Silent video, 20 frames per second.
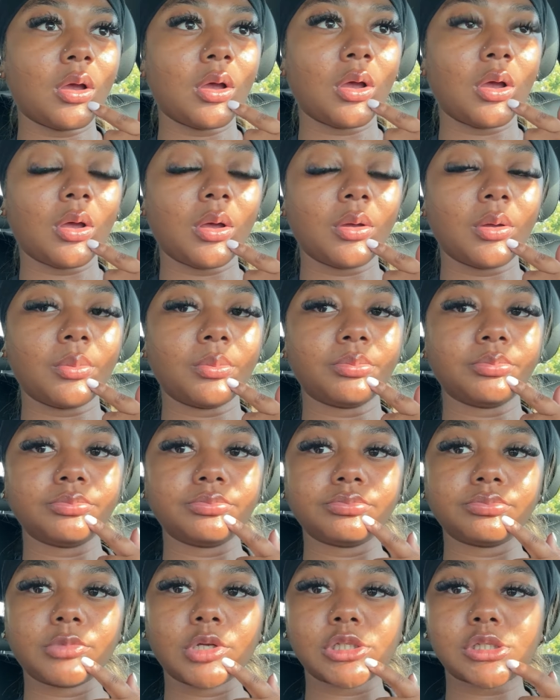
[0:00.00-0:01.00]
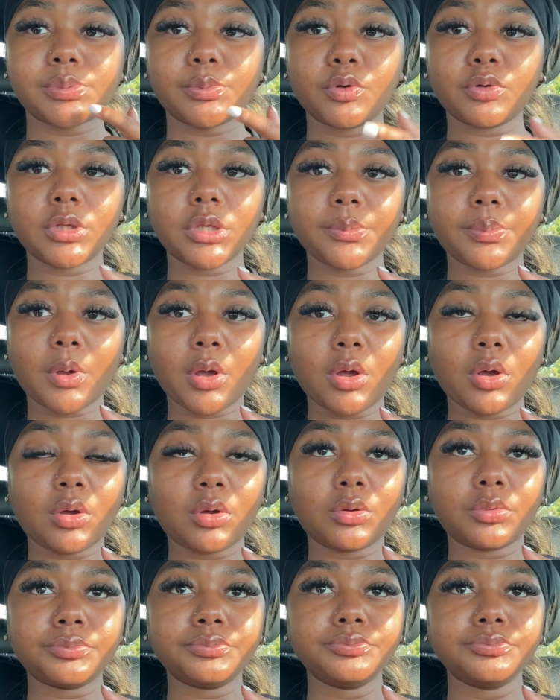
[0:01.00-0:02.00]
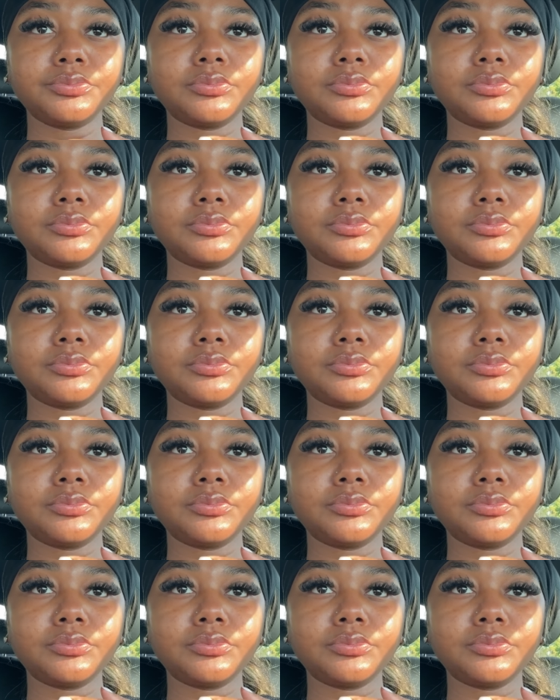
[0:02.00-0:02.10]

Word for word: um a smoothie bowl